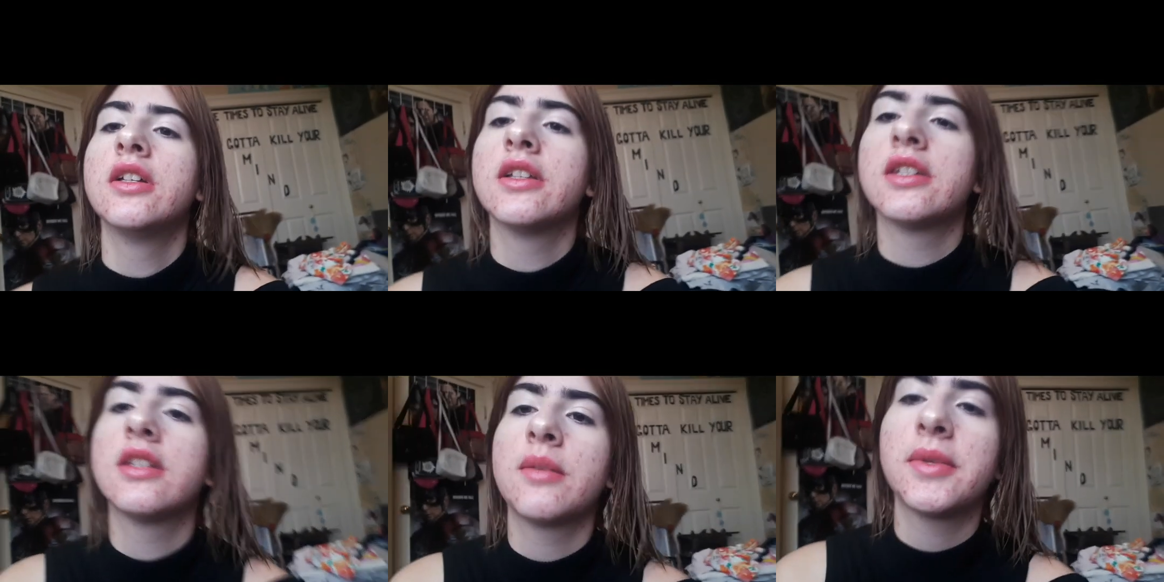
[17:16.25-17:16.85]
This
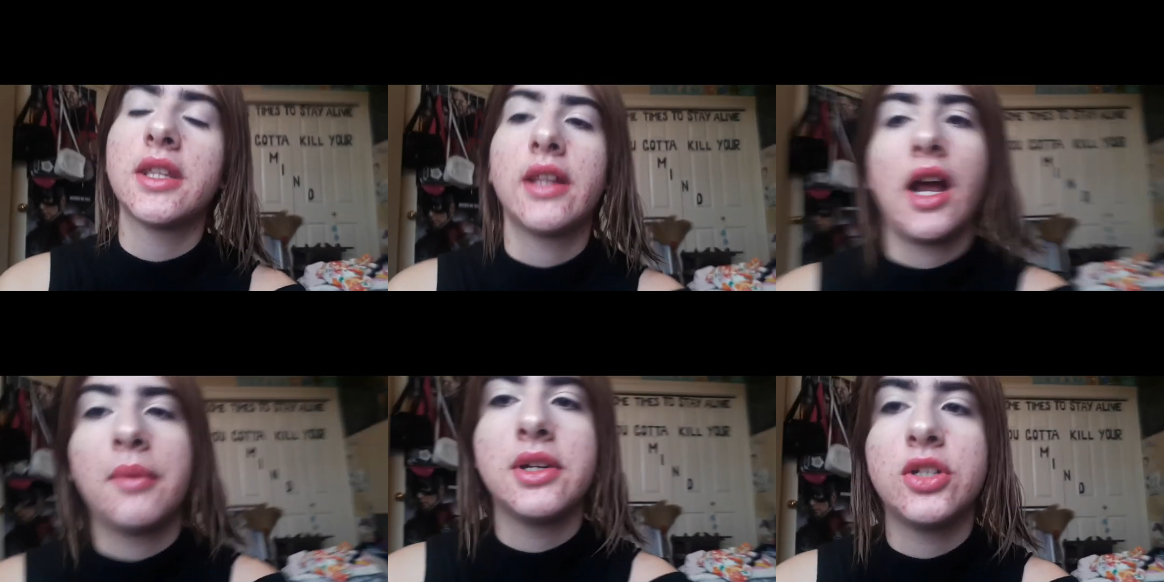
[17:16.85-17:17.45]
is something that I
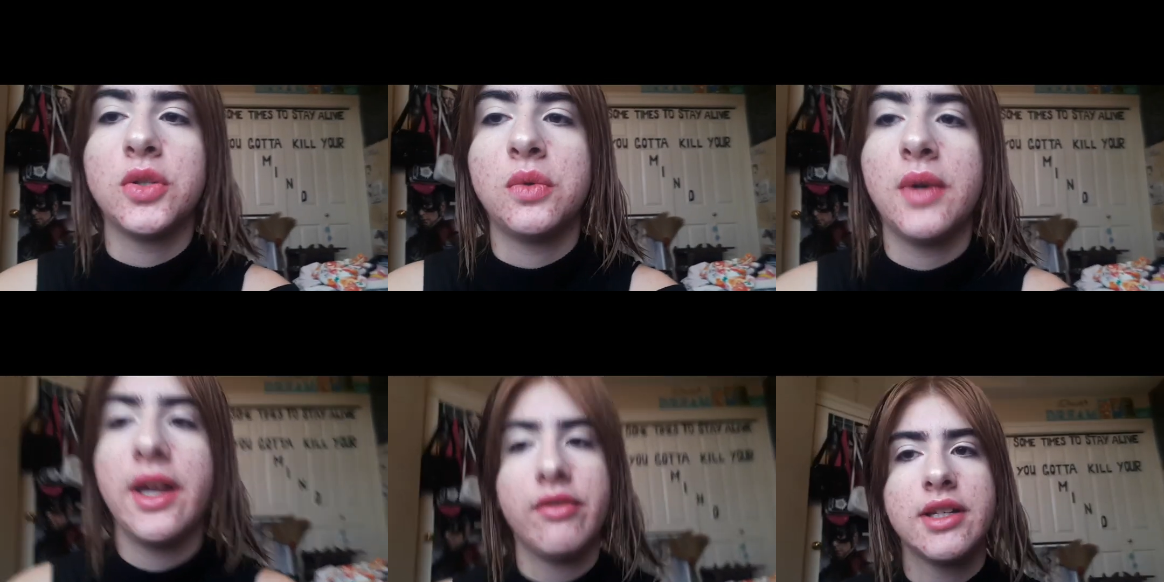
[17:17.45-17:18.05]
would do
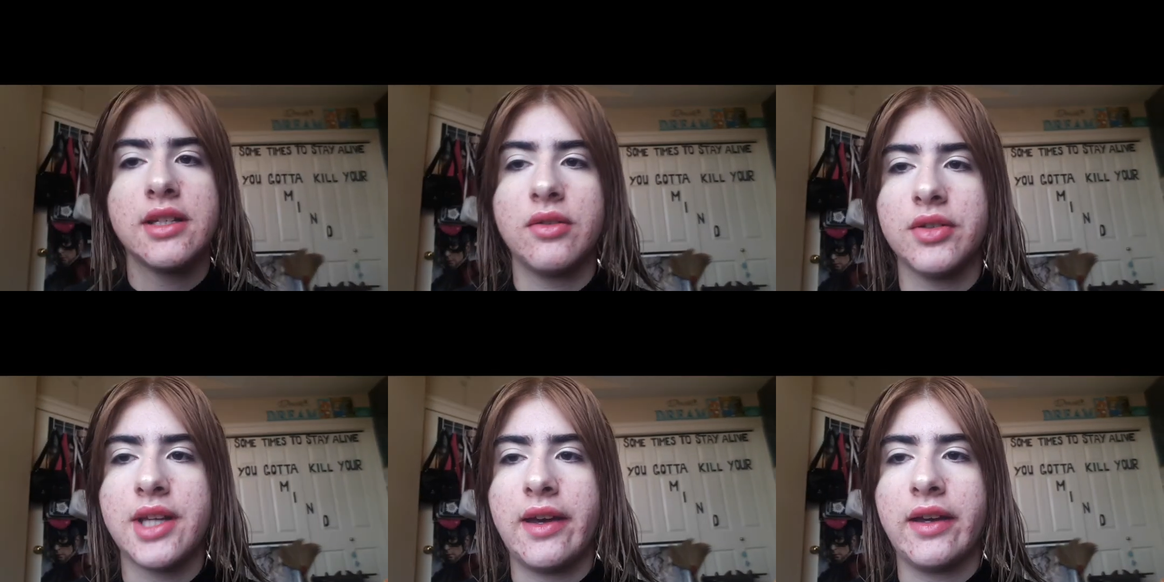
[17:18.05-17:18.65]
every single
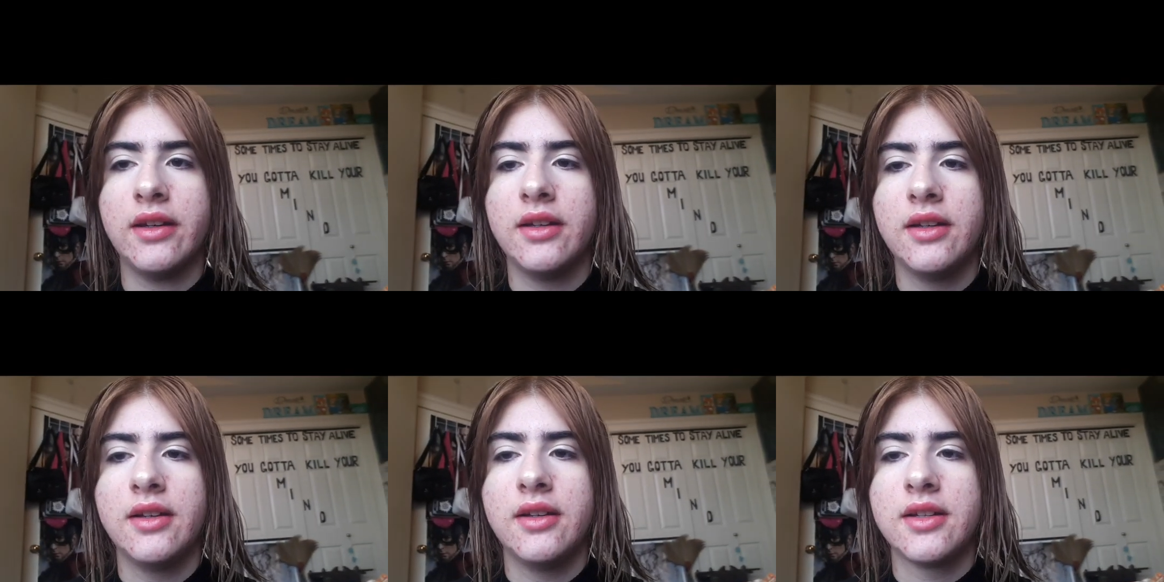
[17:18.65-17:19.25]
day.
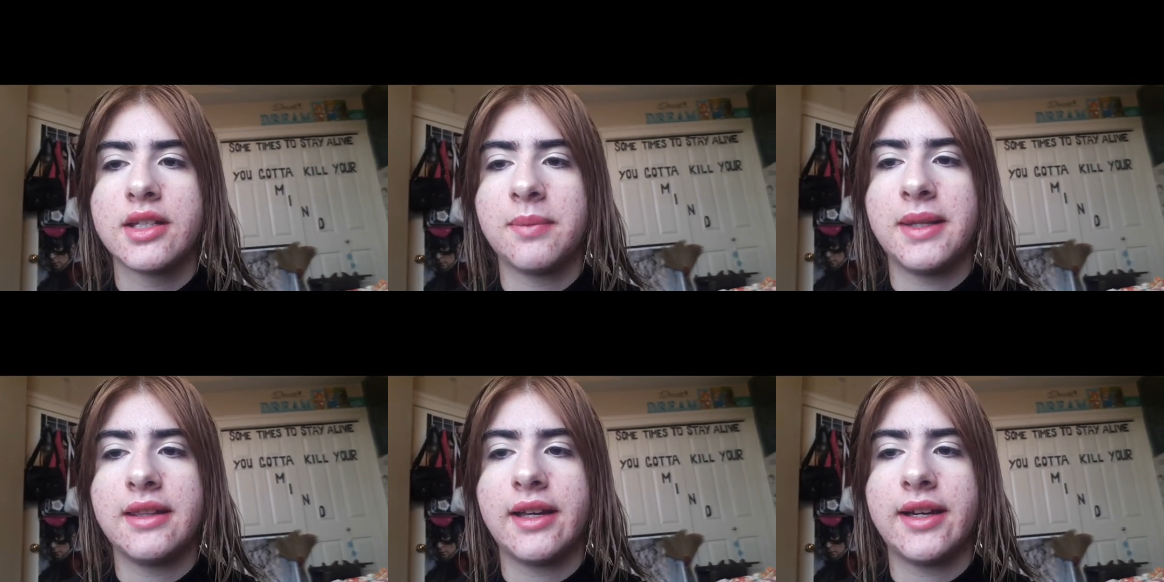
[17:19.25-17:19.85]

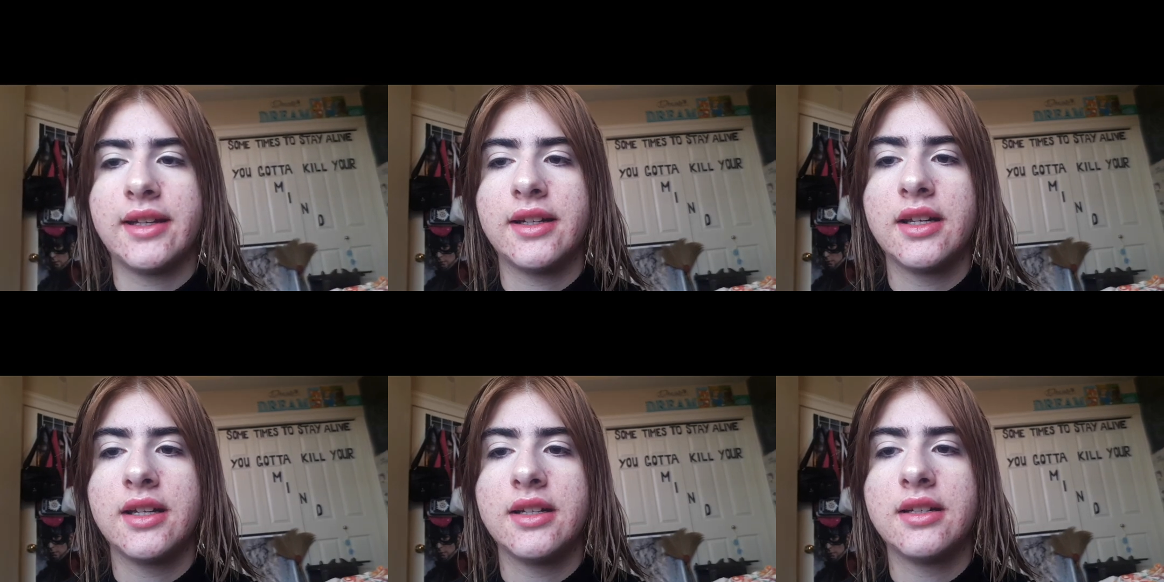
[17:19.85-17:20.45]
Something that
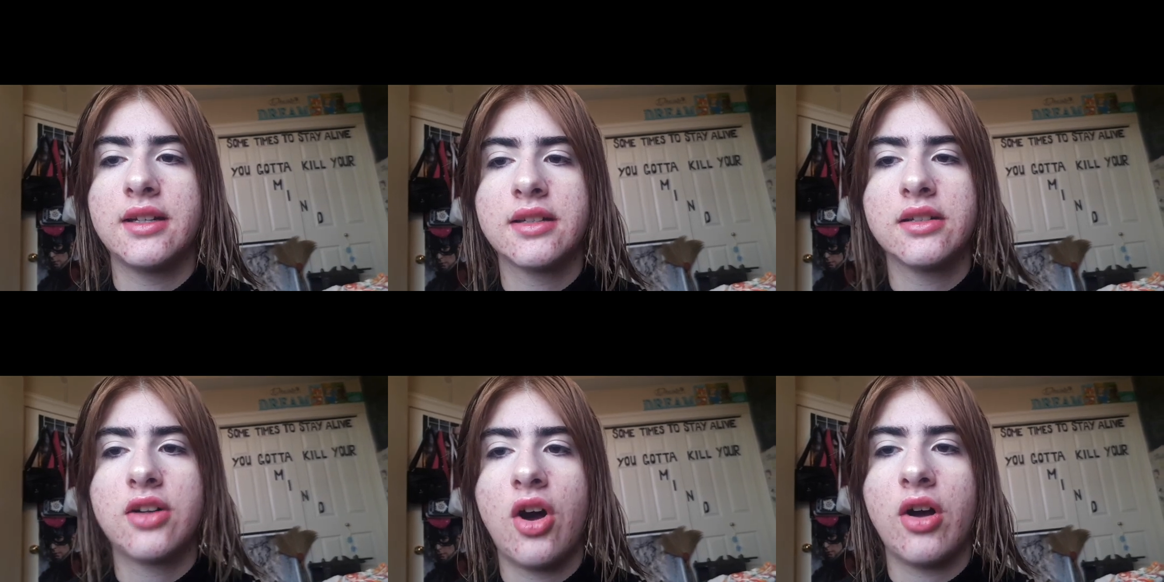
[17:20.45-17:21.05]

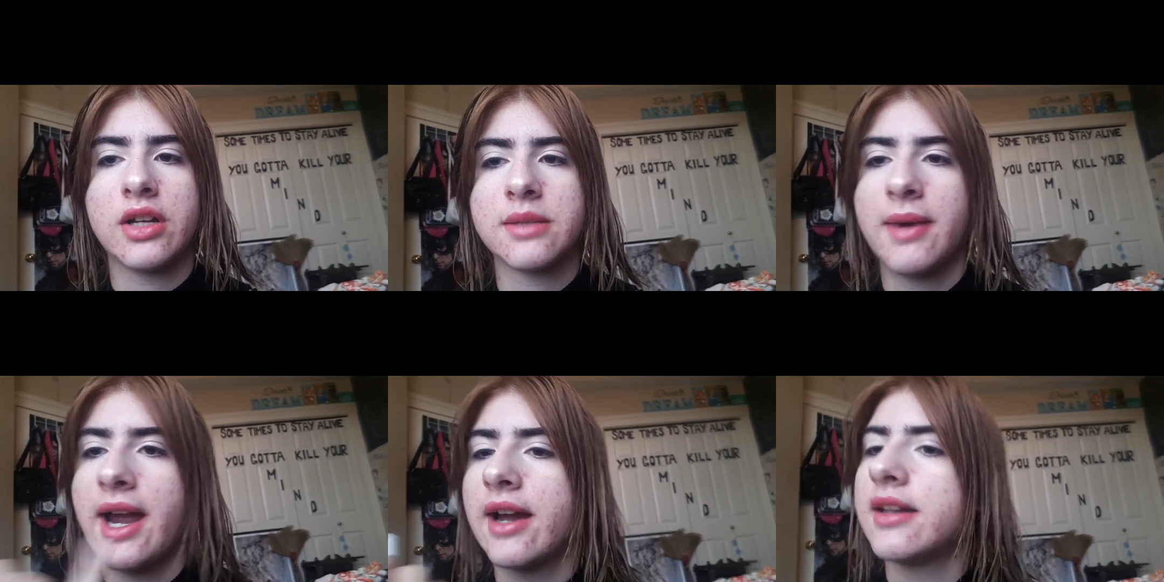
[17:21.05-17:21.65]
doesn't cause my
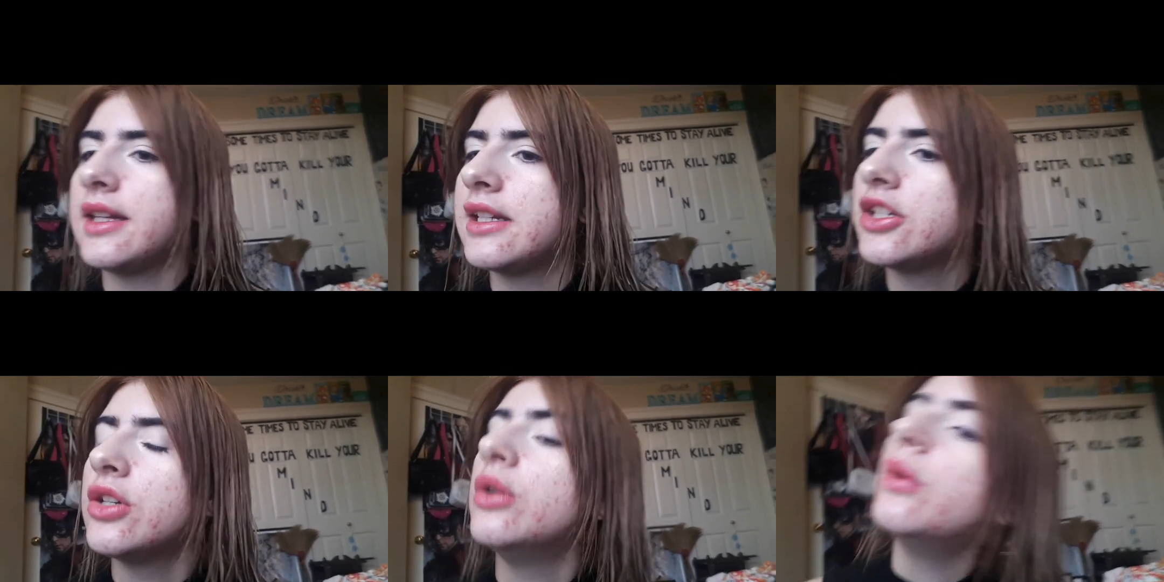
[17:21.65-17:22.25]
acne
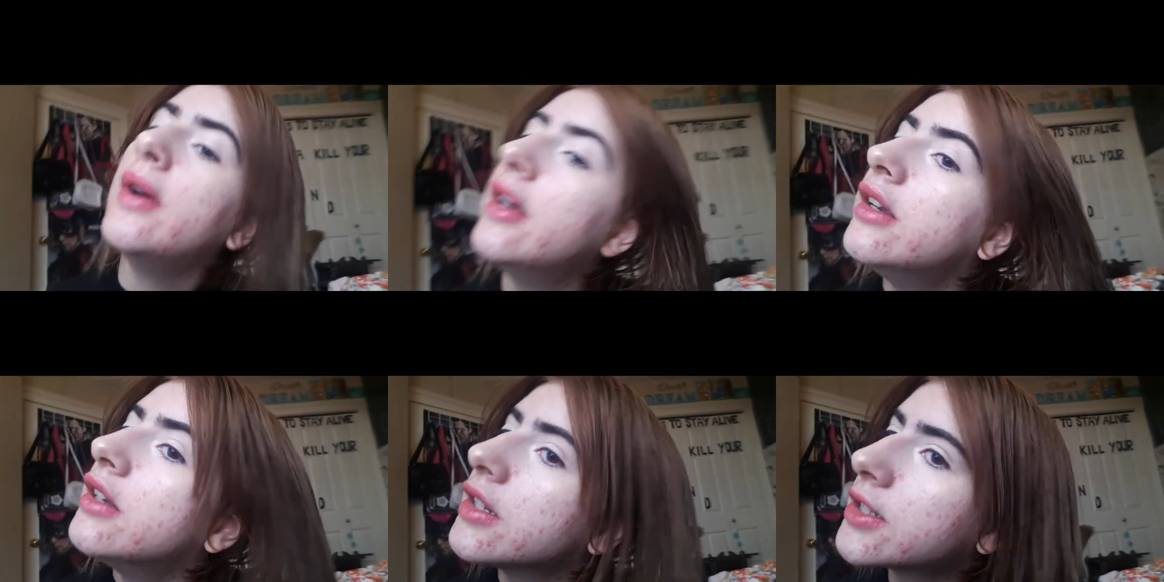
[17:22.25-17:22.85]
to
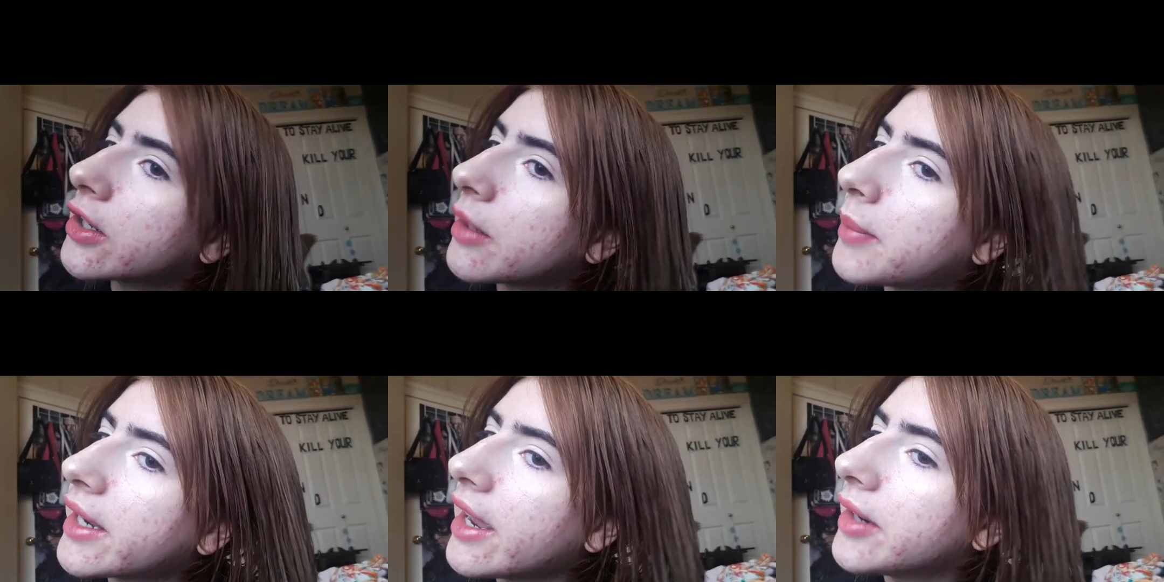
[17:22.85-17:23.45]
start up
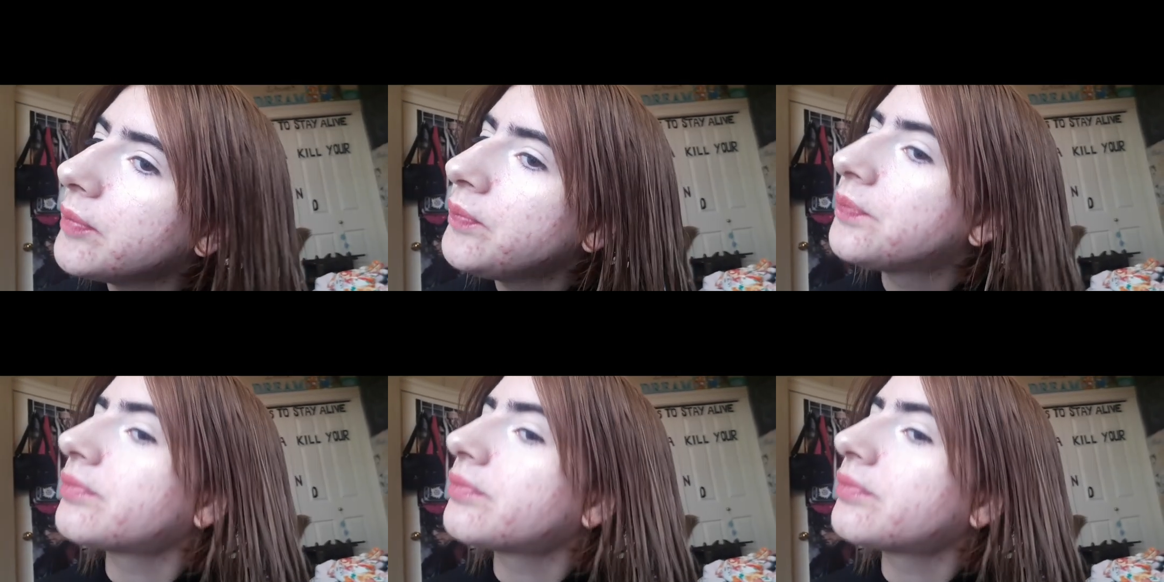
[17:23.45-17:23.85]
again.